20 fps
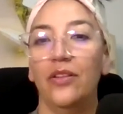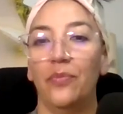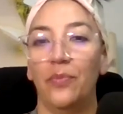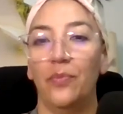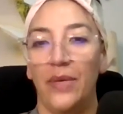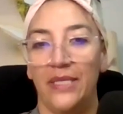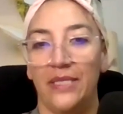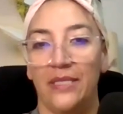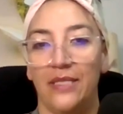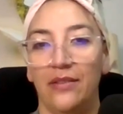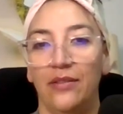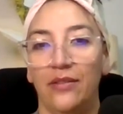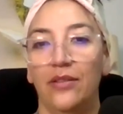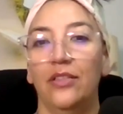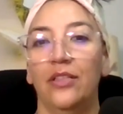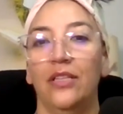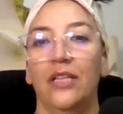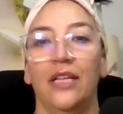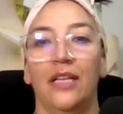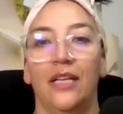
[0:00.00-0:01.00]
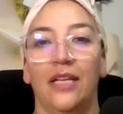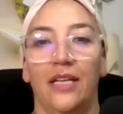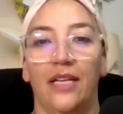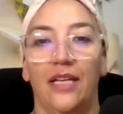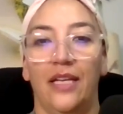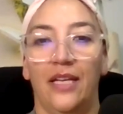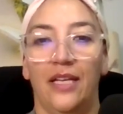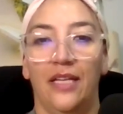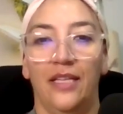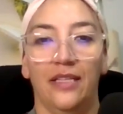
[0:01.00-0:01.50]
the mental
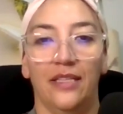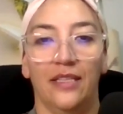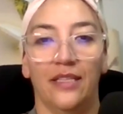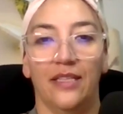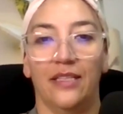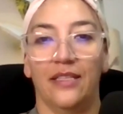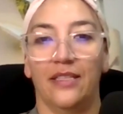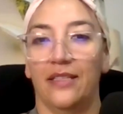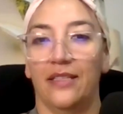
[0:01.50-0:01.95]
and